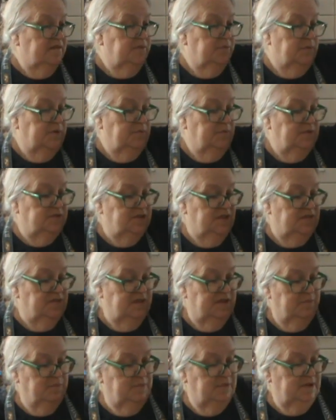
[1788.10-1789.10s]
one, which I
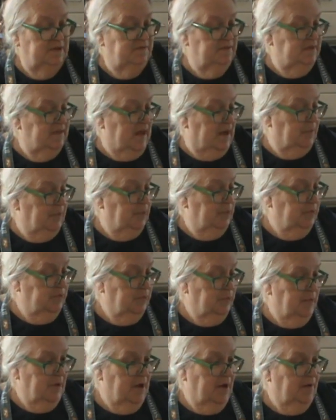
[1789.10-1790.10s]
think I believe is apple
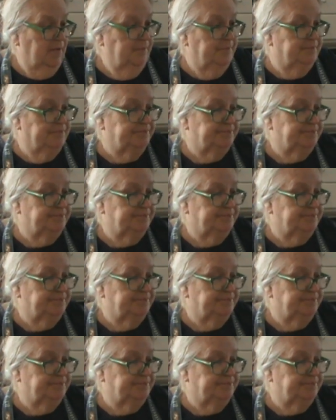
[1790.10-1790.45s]
as well.